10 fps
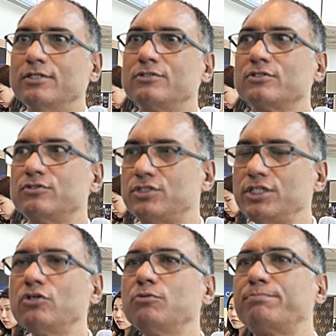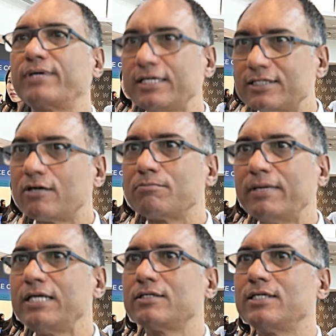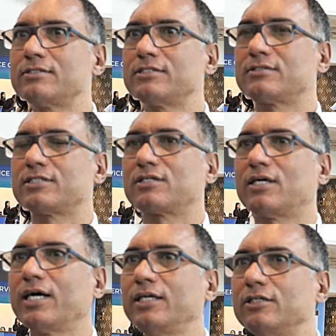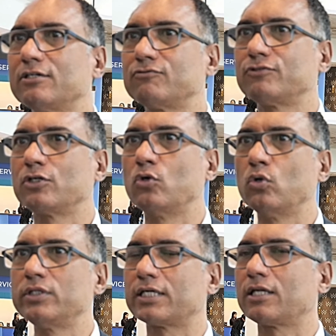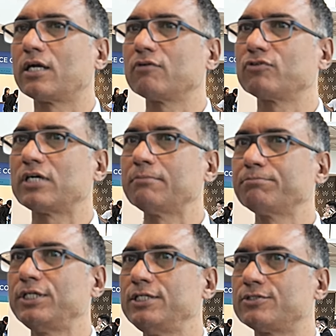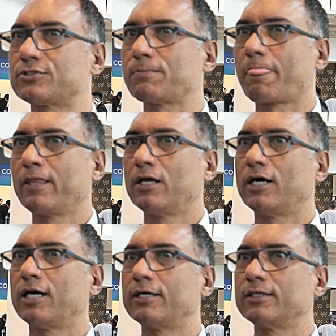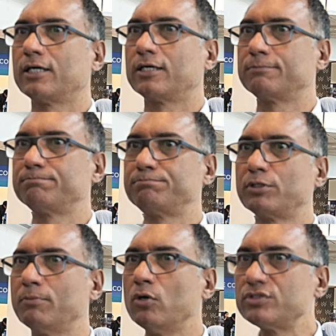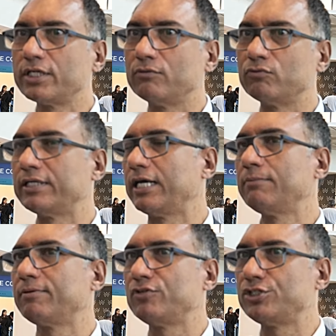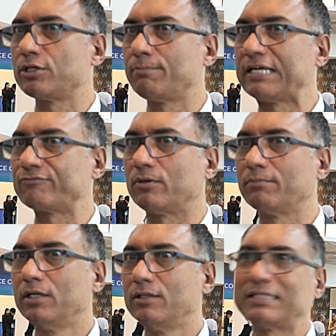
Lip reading: So zero breakdown maintenance is a kind of a goal that a lot of companies are promoting with the help of digital platform.